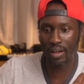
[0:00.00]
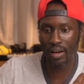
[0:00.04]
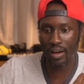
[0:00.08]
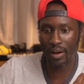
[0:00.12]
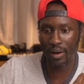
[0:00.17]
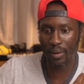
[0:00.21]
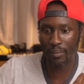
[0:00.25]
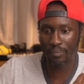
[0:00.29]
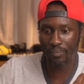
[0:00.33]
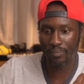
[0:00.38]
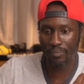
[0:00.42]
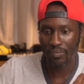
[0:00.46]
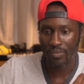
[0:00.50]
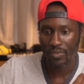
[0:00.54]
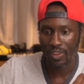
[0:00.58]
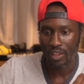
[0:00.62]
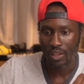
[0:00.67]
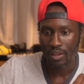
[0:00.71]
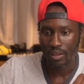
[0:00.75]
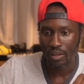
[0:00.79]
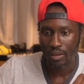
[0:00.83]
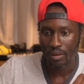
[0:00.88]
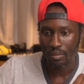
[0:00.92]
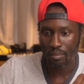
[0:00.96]
Um,
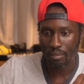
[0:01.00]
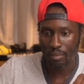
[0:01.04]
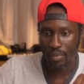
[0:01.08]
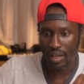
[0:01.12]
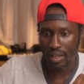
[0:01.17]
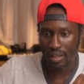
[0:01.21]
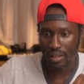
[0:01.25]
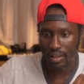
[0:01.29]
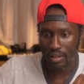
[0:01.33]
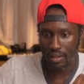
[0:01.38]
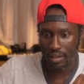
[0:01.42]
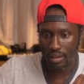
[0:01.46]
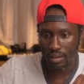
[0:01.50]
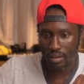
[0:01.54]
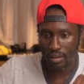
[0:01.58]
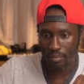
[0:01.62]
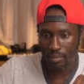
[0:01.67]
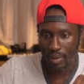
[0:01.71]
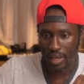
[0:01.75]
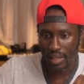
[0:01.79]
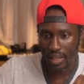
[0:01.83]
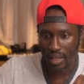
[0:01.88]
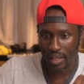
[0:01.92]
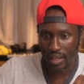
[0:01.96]
make
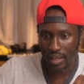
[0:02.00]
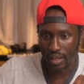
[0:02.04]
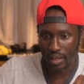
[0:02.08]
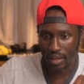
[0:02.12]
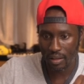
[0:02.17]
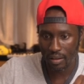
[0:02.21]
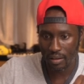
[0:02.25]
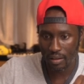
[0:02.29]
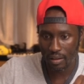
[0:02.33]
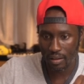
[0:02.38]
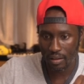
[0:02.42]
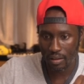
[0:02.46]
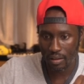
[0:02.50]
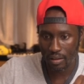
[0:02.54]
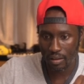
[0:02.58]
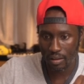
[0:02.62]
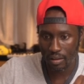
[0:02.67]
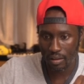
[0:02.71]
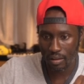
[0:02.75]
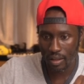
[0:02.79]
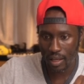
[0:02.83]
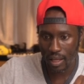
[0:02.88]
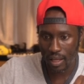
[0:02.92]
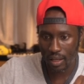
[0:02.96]
make a kit
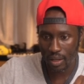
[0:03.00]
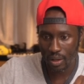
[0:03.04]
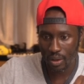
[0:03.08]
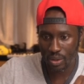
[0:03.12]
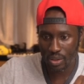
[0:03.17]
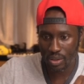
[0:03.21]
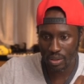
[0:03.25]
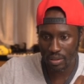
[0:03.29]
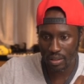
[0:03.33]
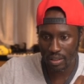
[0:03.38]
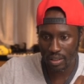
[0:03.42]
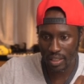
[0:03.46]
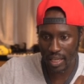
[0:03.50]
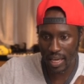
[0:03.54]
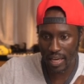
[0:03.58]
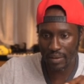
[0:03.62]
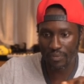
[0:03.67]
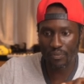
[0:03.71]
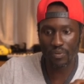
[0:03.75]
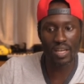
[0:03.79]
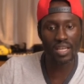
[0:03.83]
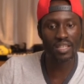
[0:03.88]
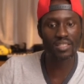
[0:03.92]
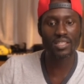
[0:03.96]
that looks, yeah,
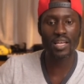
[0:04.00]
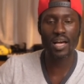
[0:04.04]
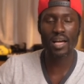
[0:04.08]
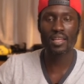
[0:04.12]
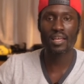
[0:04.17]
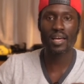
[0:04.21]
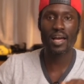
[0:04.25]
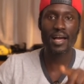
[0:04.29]
exactly.